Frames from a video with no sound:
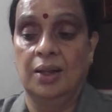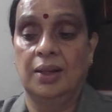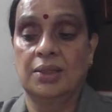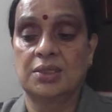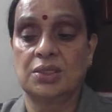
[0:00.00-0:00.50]

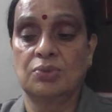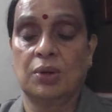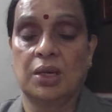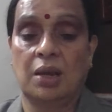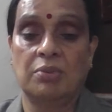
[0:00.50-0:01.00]
Next is
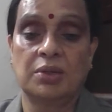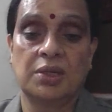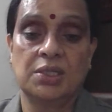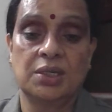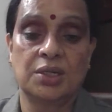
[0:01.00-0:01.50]

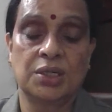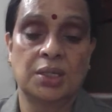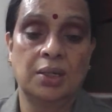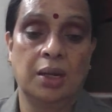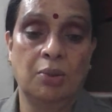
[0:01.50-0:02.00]
vocabulary
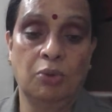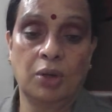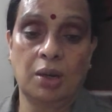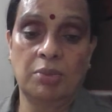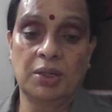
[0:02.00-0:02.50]
junction. In
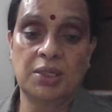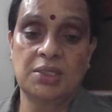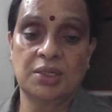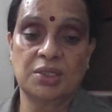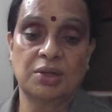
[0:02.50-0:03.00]
vocabulary
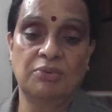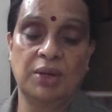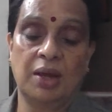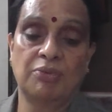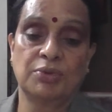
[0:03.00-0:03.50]
junction, we
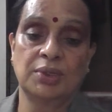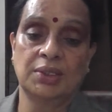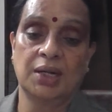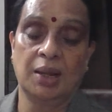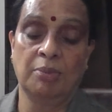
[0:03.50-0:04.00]
have to
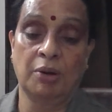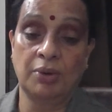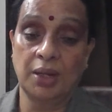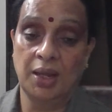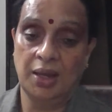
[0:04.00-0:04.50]
learn
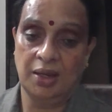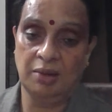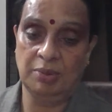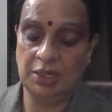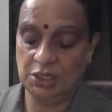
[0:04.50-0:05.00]
about
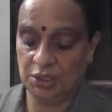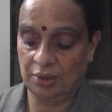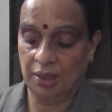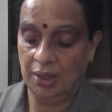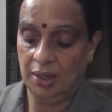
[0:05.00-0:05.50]

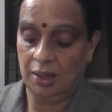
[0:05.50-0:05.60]
imagery.